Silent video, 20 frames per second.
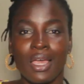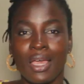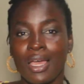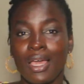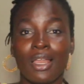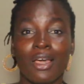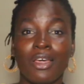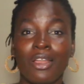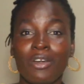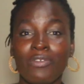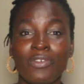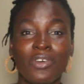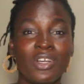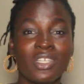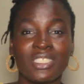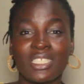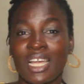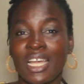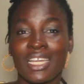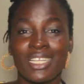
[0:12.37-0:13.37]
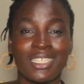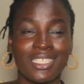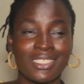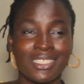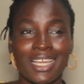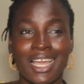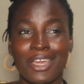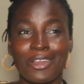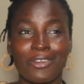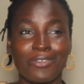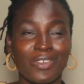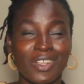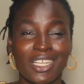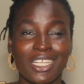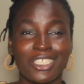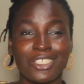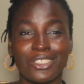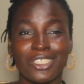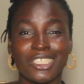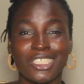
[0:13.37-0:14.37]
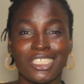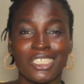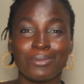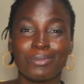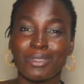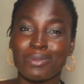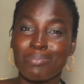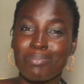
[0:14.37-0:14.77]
A lot of us are in this kind of relationships,